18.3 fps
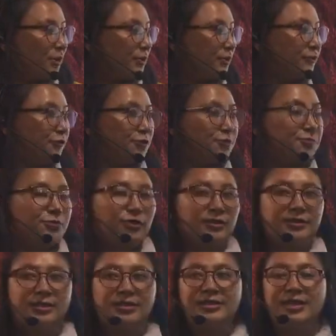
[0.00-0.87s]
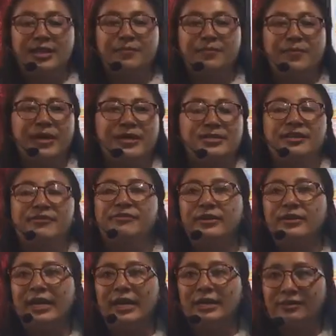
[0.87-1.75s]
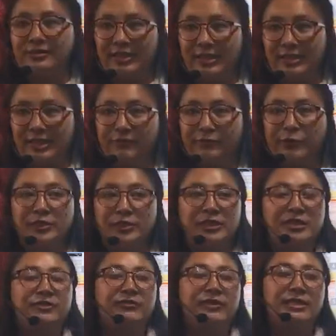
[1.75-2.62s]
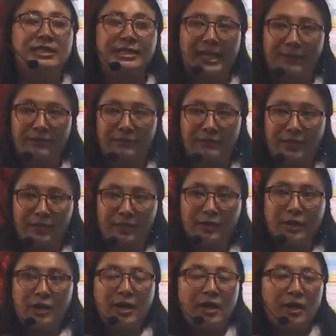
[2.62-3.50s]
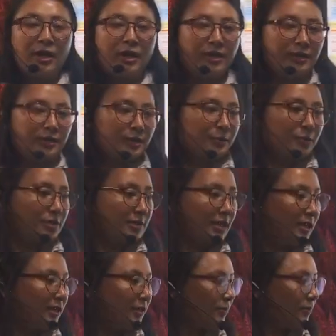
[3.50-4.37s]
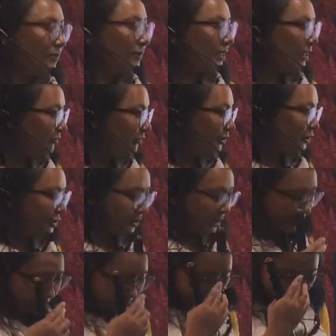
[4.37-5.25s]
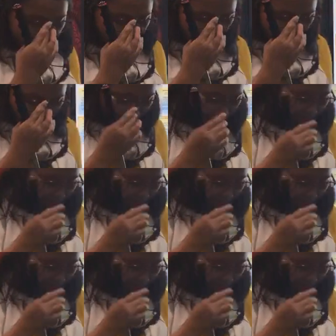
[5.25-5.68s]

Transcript: food products they make are very attractive, which is very tempting. Suppose in television advertisement,